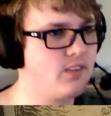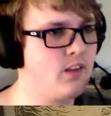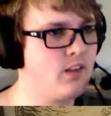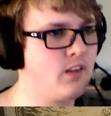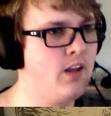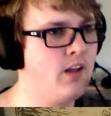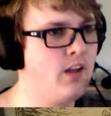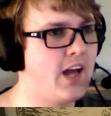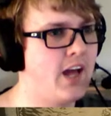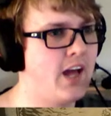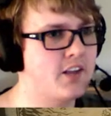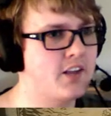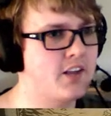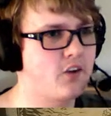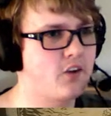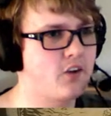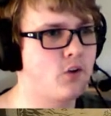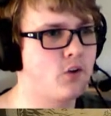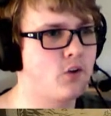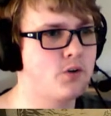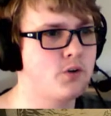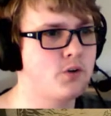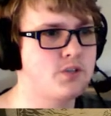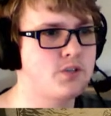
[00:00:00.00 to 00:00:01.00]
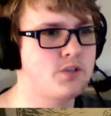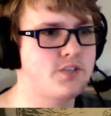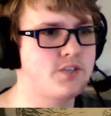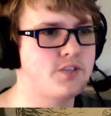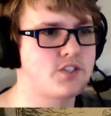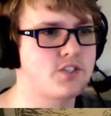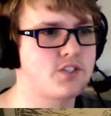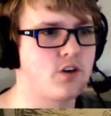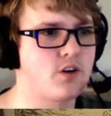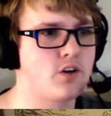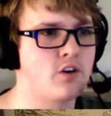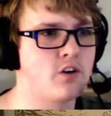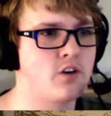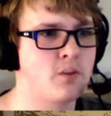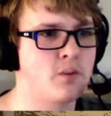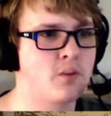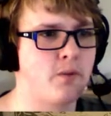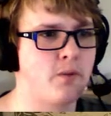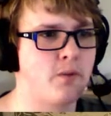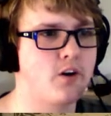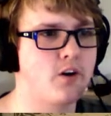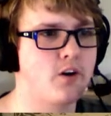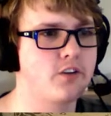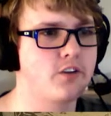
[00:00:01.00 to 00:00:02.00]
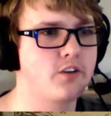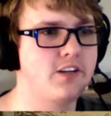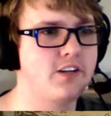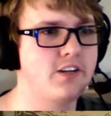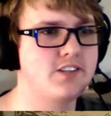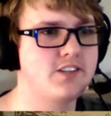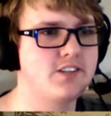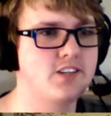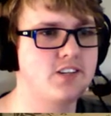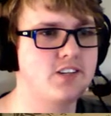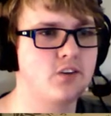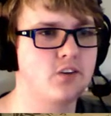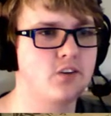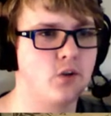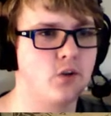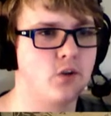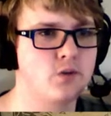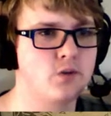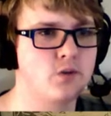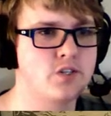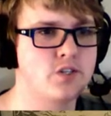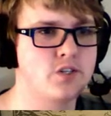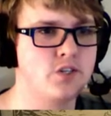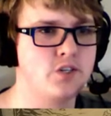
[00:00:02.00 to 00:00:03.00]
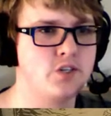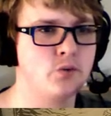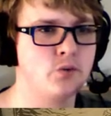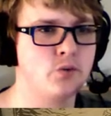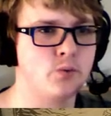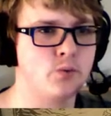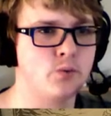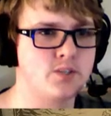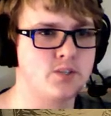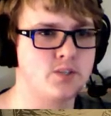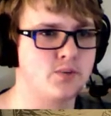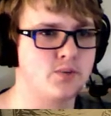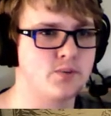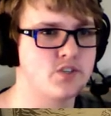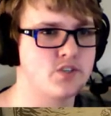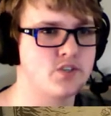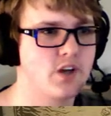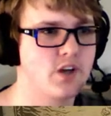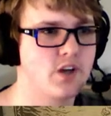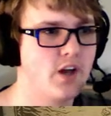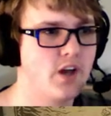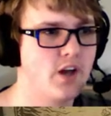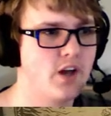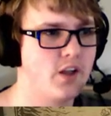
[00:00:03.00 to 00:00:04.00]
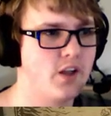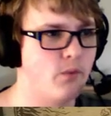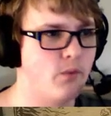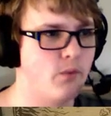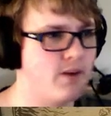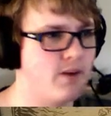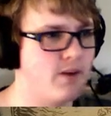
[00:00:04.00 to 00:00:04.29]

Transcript: At the close of his song, the bard leans in close to you and whispers, The White